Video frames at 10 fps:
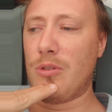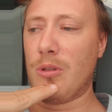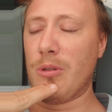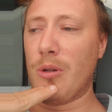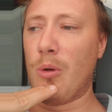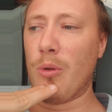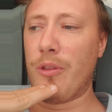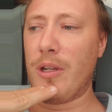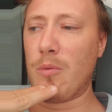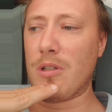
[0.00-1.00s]
the whole
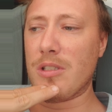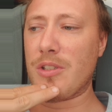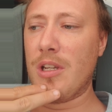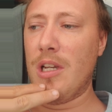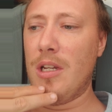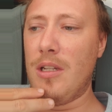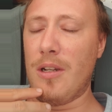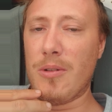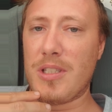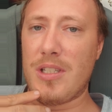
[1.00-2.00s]
thing was,
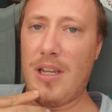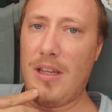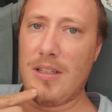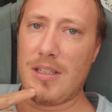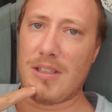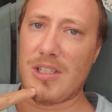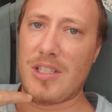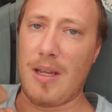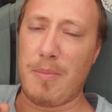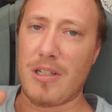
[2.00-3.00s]
it's a tent, it's a
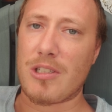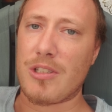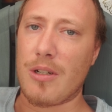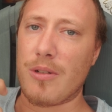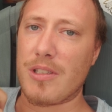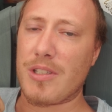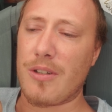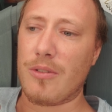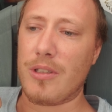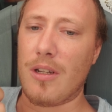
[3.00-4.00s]
stepping stone. It's
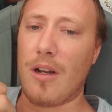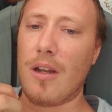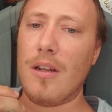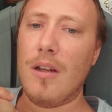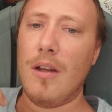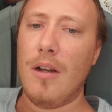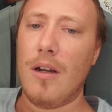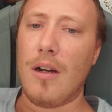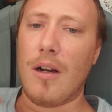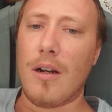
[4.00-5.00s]
certainly not
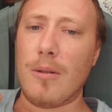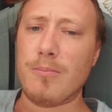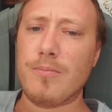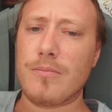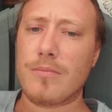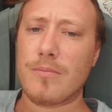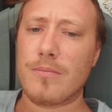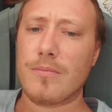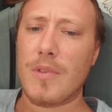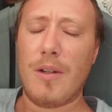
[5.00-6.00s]

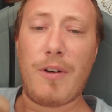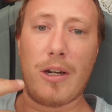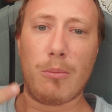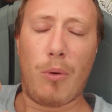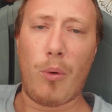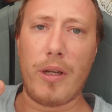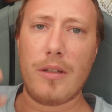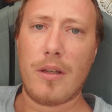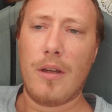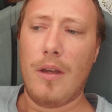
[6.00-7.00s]
a final
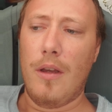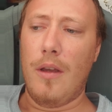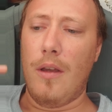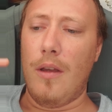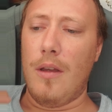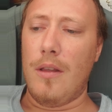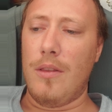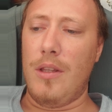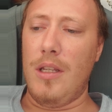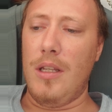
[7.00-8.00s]
point.
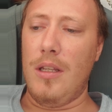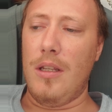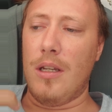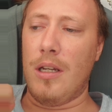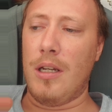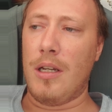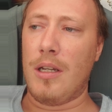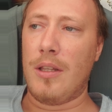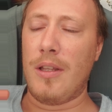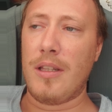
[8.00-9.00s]
The
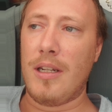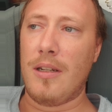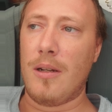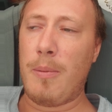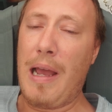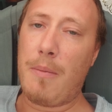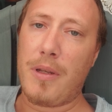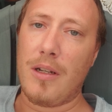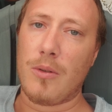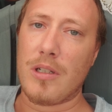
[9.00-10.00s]
thing that ended up
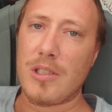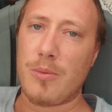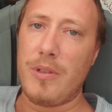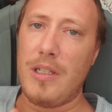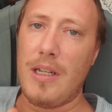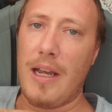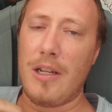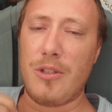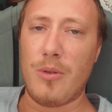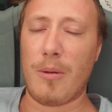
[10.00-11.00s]
happening was we
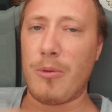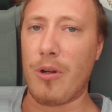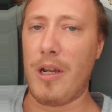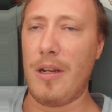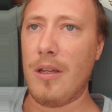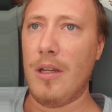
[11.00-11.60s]
had to upgrade